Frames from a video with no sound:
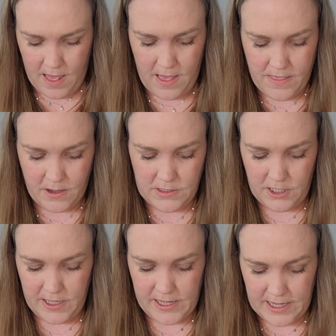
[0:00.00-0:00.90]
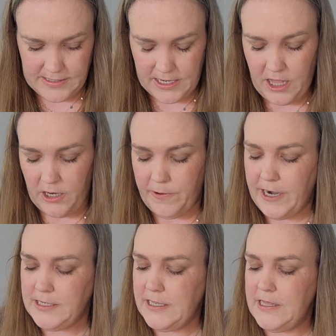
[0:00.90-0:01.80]
And those are the Classic
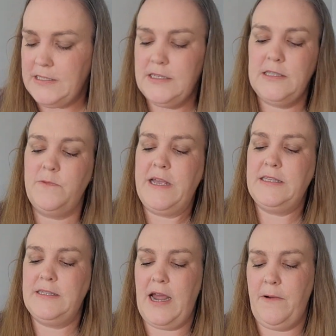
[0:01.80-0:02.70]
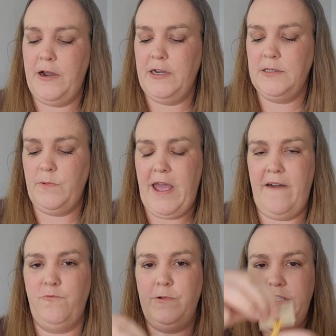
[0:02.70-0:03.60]
Colorworks. And this is the Week Dye Works. We
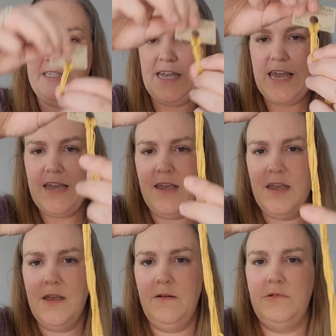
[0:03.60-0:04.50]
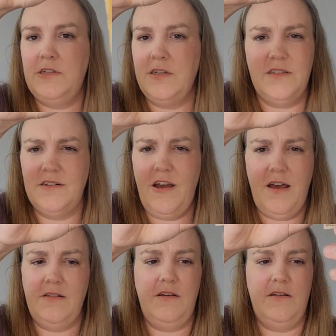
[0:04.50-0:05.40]
have Whiskey, which does
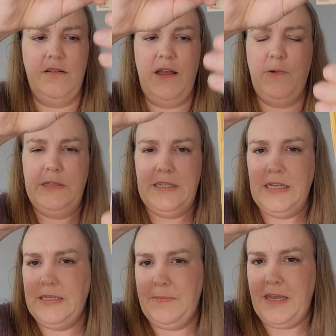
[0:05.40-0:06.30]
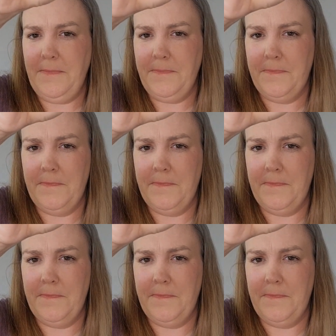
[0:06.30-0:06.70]
not look like whiskey to me.